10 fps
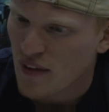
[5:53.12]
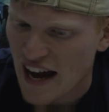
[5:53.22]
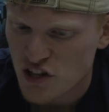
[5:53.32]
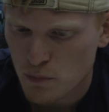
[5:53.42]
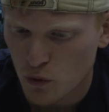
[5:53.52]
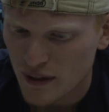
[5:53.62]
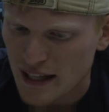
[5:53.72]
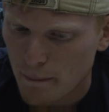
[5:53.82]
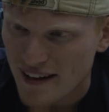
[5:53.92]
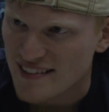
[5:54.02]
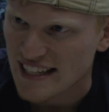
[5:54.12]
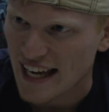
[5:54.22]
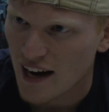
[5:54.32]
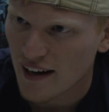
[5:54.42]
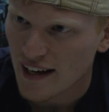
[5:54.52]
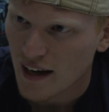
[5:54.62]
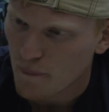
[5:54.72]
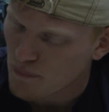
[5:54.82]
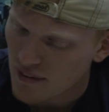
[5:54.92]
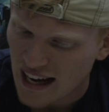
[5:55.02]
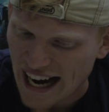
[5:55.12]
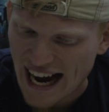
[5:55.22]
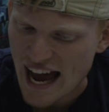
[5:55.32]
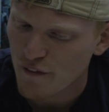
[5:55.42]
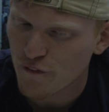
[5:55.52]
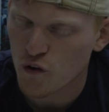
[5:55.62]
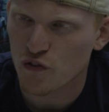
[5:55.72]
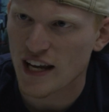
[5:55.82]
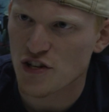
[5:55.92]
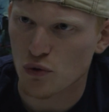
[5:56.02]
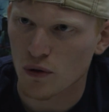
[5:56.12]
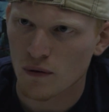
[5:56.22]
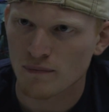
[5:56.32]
I've just been really busy, Gary. I have a full schedule.